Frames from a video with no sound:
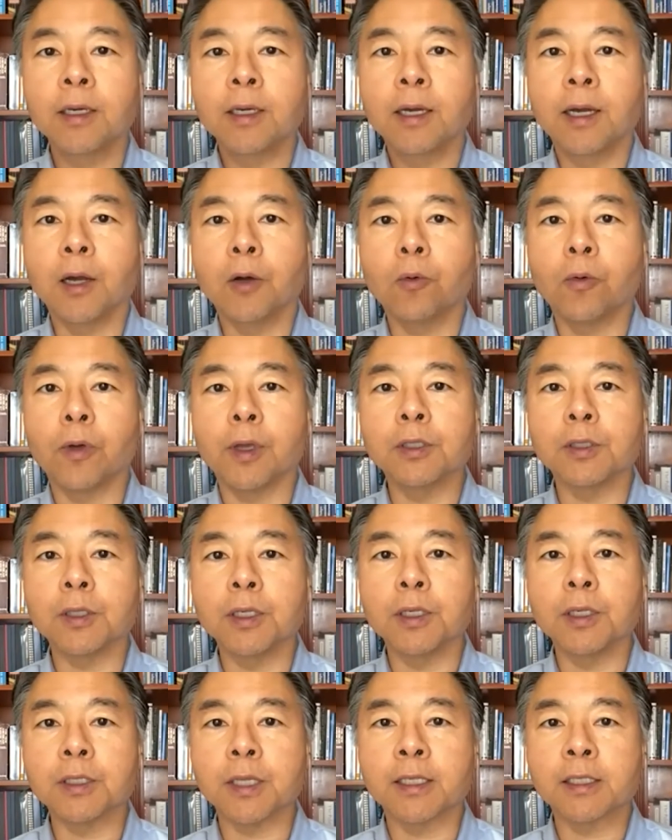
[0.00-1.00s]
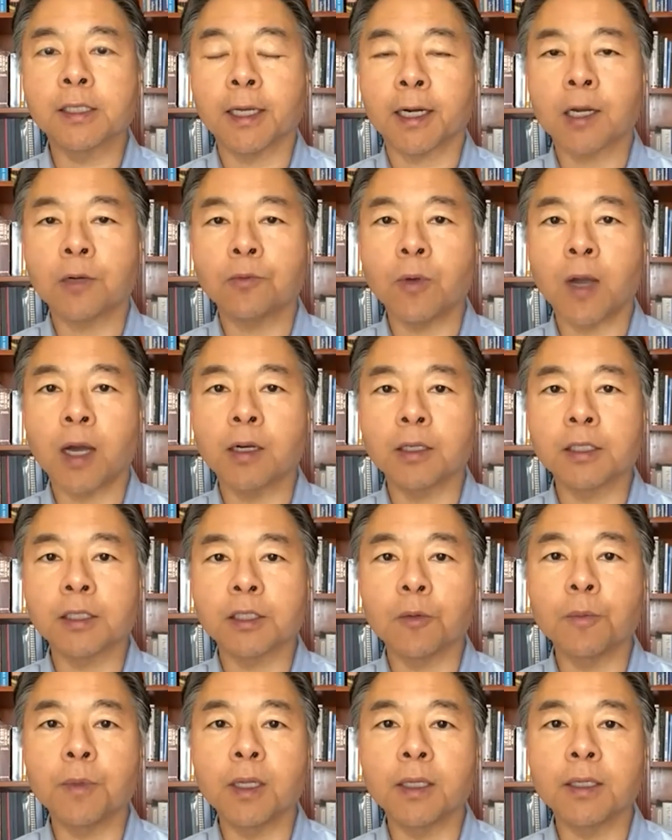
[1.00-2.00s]
uh, which is a second round of
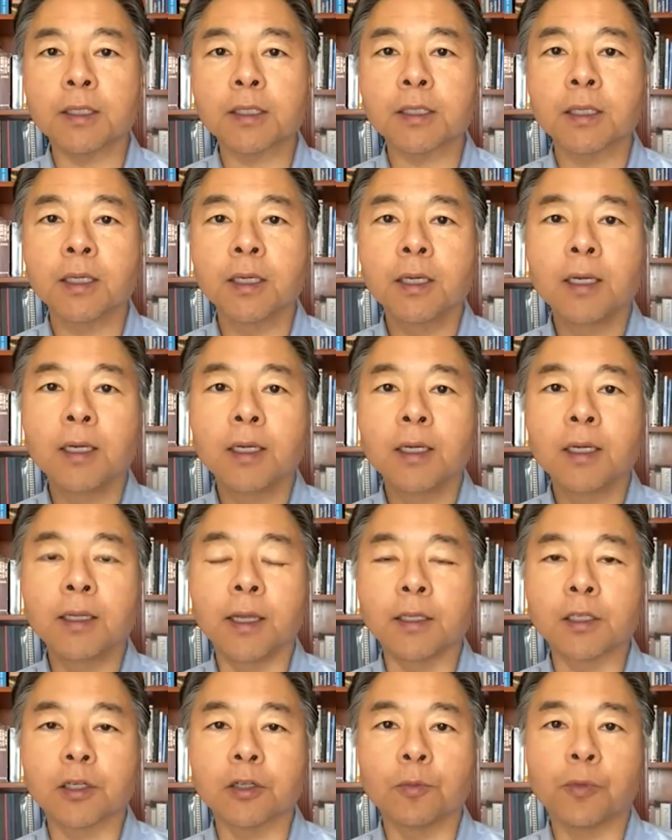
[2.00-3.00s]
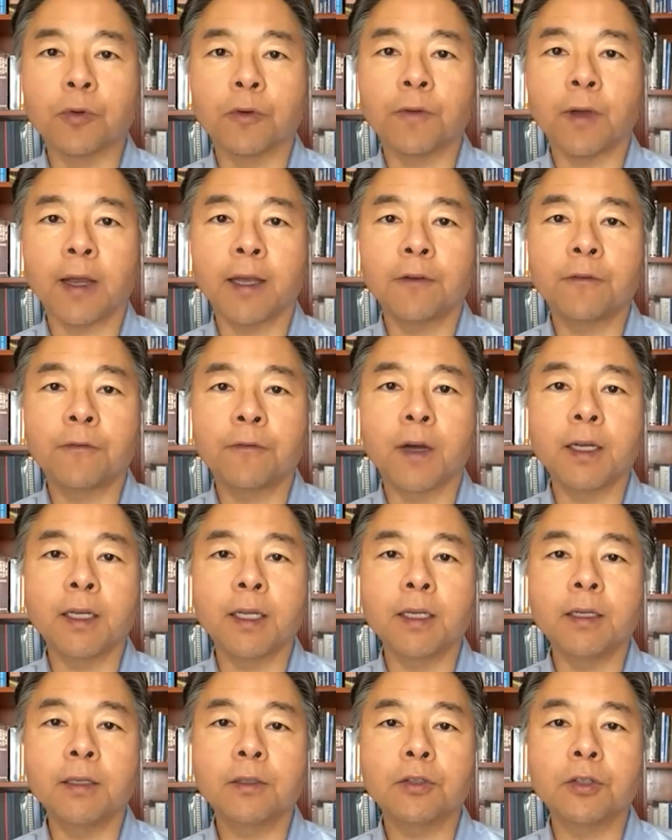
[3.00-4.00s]
stimulus that's going to provide
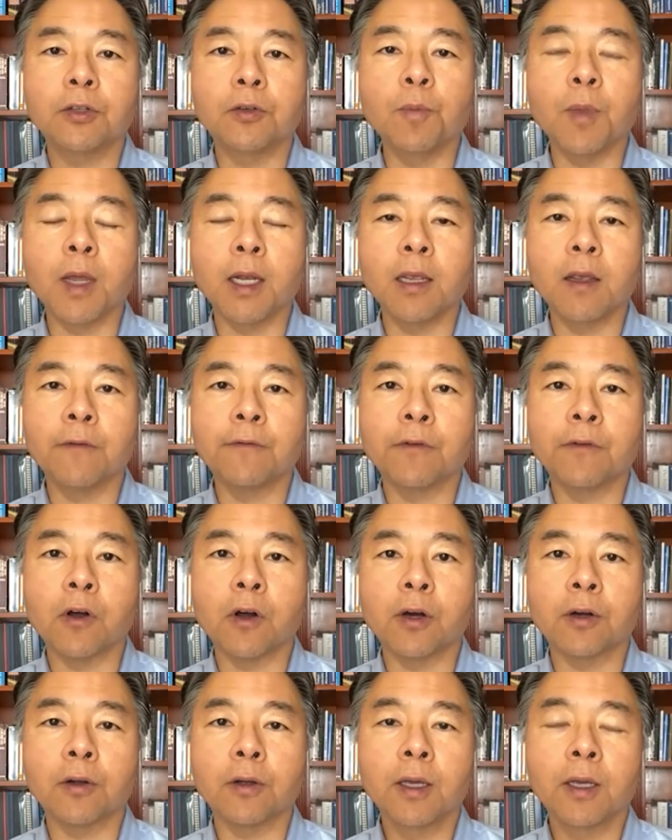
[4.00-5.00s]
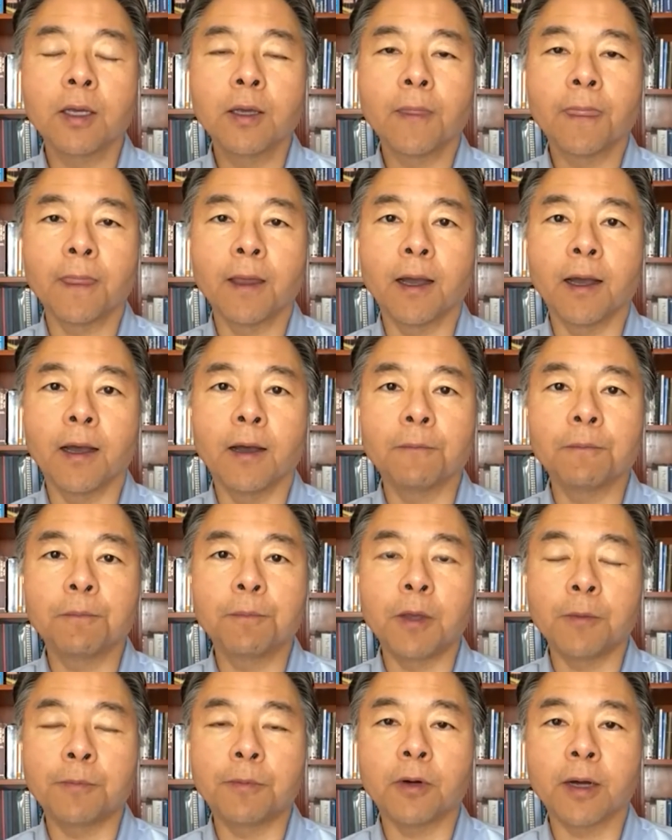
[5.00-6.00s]
funding to many of our
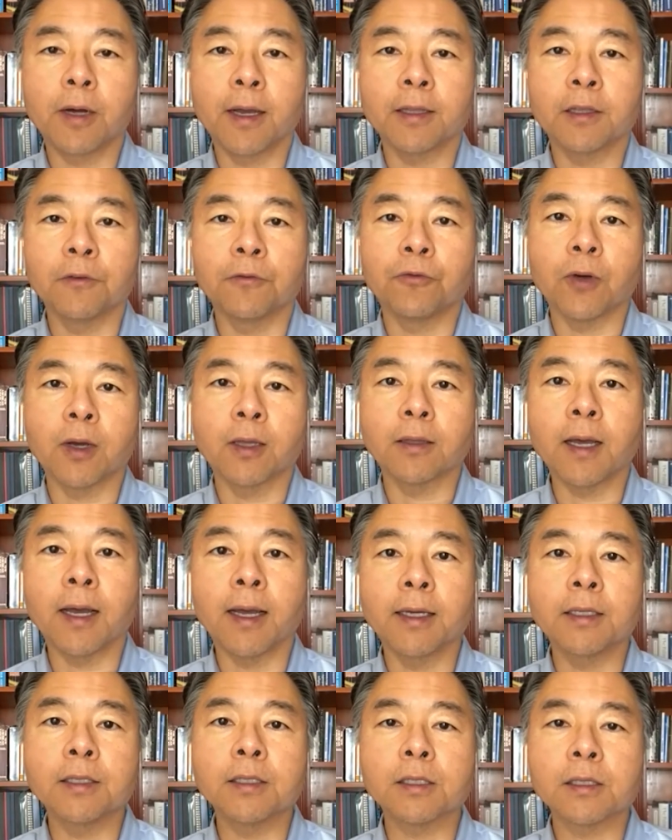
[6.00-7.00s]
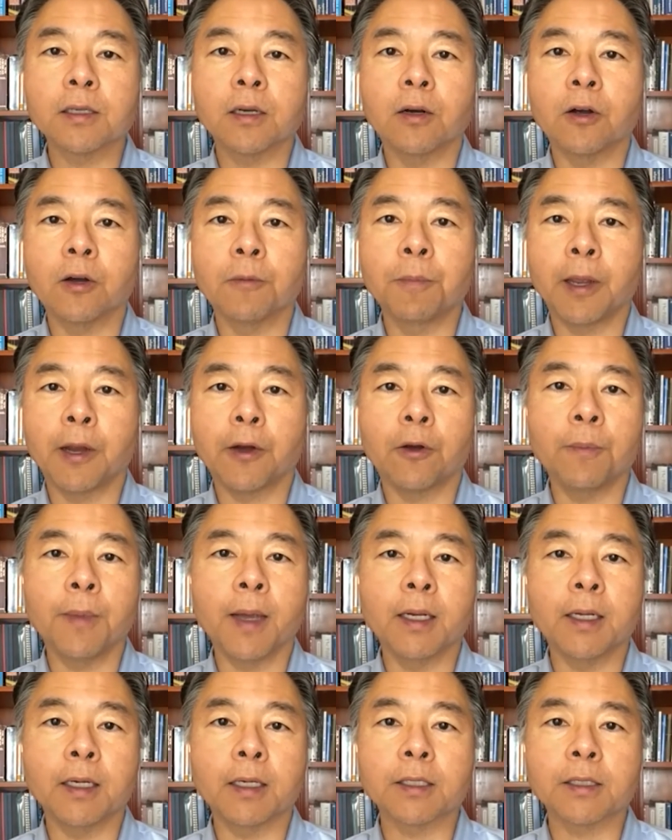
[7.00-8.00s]
people at the front lines our
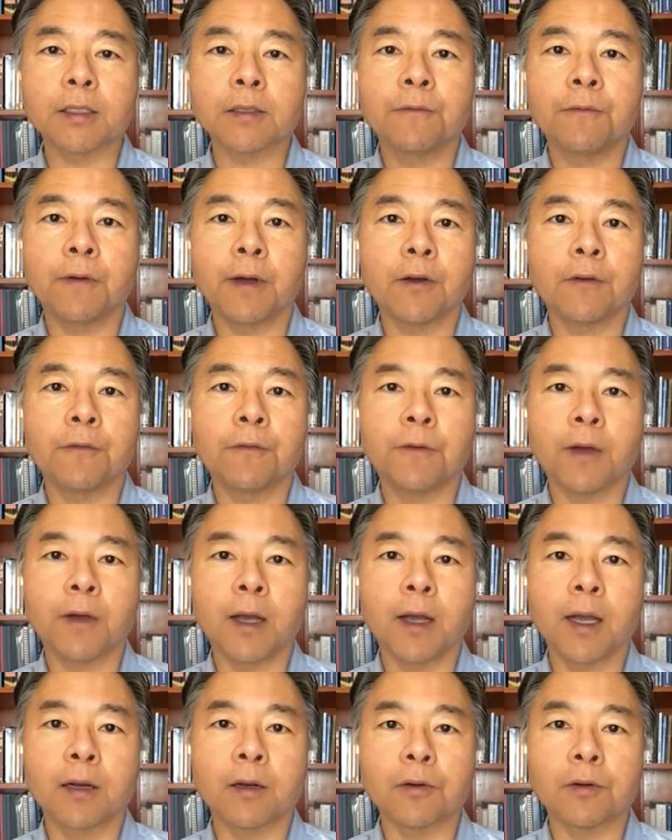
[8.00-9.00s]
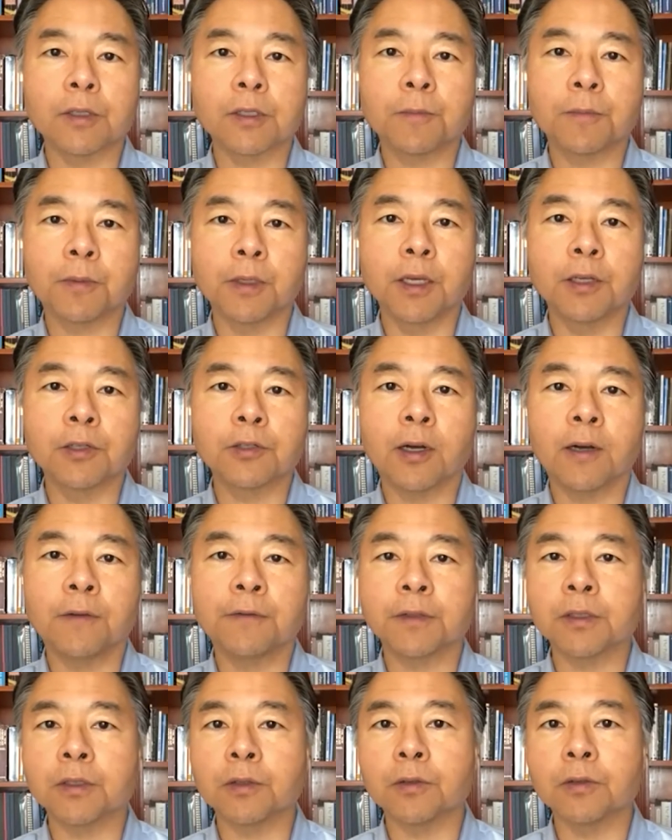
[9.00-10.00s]
paramedics, firefighters, police
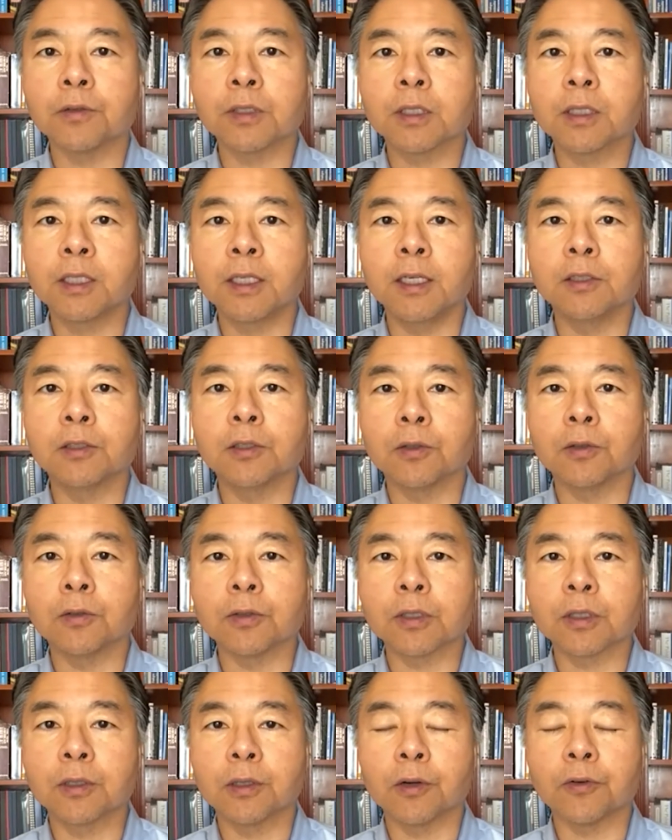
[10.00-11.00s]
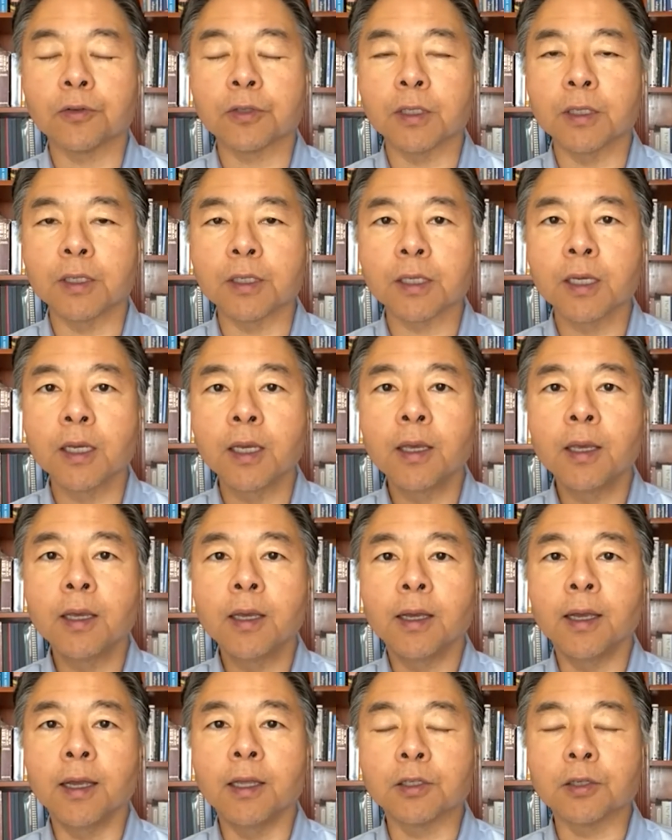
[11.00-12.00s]
officers, teachers, nurses.
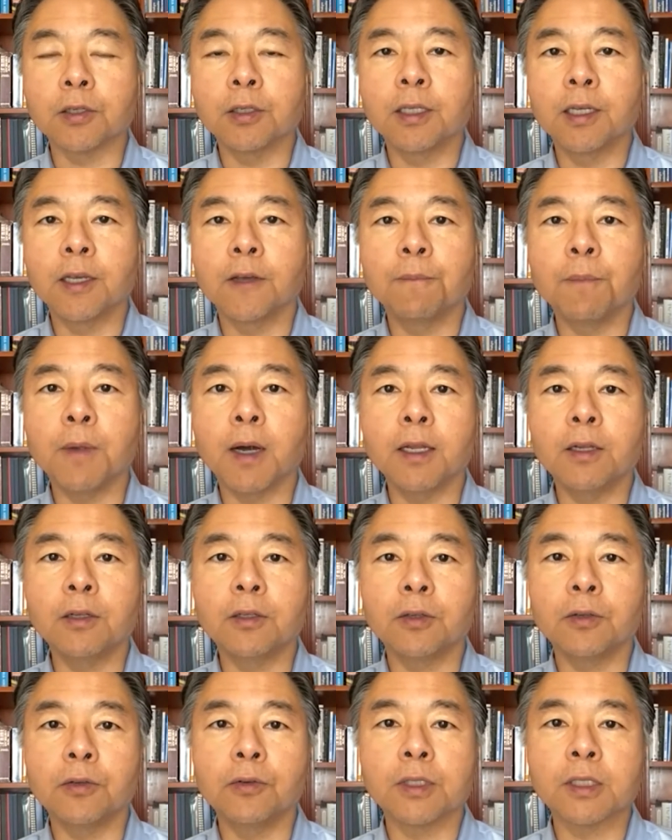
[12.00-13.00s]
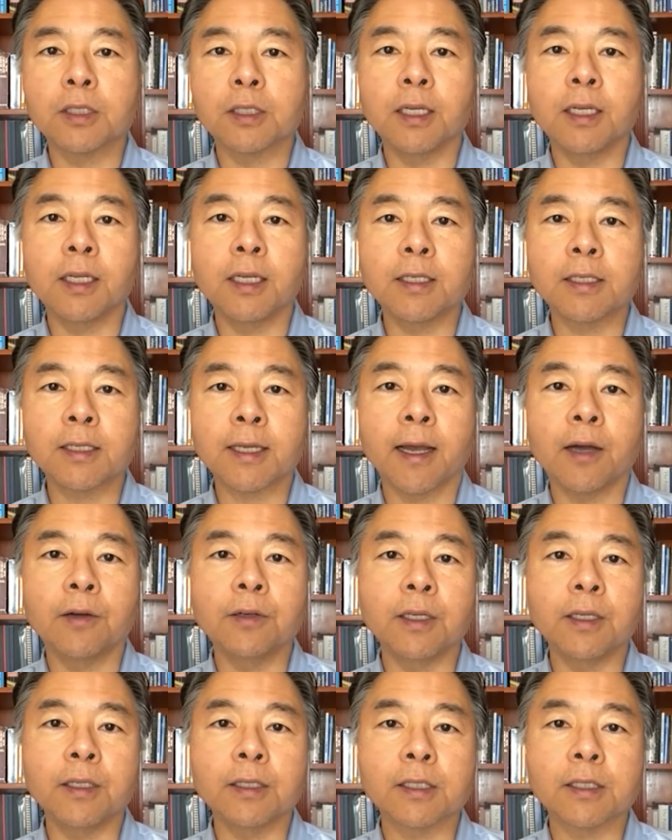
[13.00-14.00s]
It's going to give money to cities,
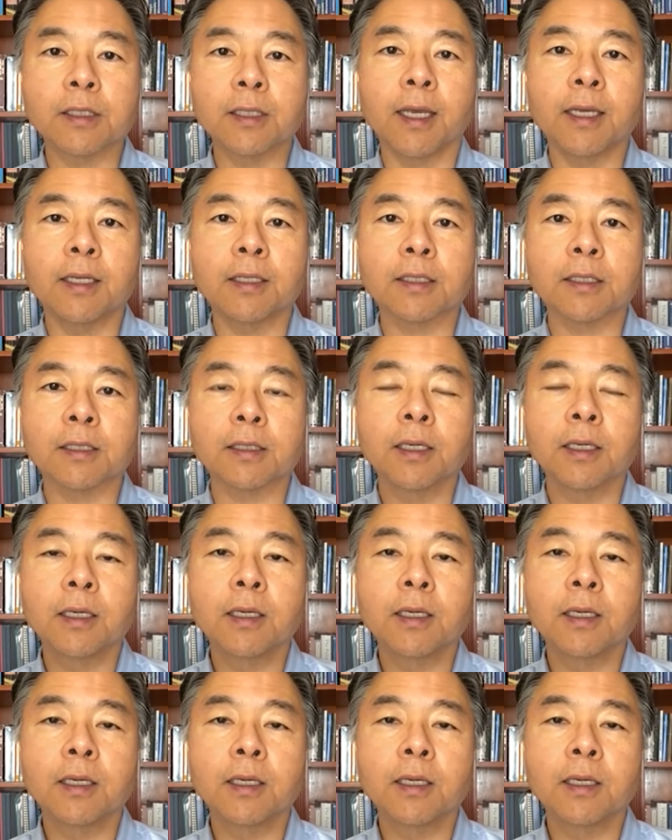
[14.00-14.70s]
counties, states,